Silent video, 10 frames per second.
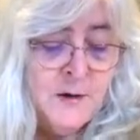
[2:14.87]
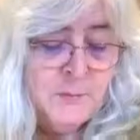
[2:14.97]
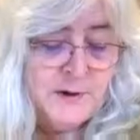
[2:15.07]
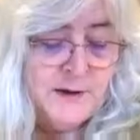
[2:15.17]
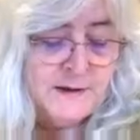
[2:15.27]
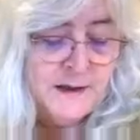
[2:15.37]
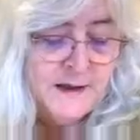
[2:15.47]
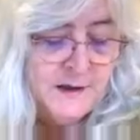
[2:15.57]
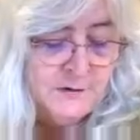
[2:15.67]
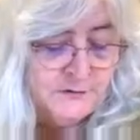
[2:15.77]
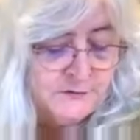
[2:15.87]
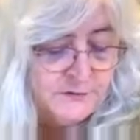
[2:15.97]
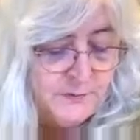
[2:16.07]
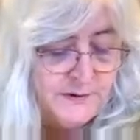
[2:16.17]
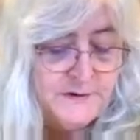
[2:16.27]
But here's
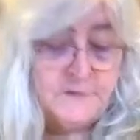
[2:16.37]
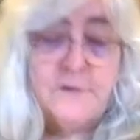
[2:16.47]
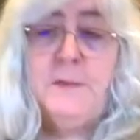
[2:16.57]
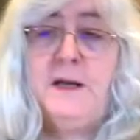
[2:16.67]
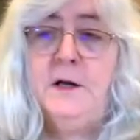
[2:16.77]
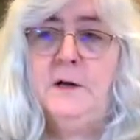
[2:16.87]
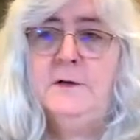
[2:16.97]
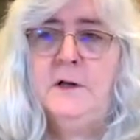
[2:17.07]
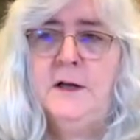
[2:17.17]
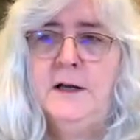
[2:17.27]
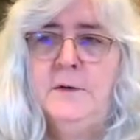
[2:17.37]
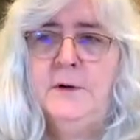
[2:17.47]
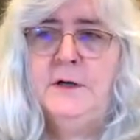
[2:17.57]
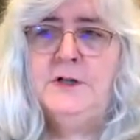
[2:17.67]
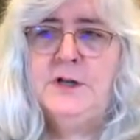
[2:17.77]
the one that's made on the
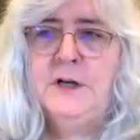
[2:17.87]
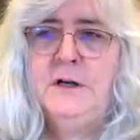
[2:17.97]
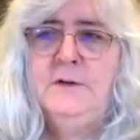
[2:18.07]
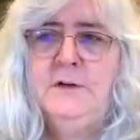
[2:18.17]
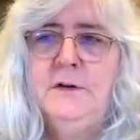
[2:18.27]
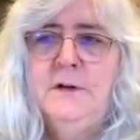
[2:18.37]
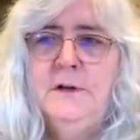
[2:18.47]
layering sheet.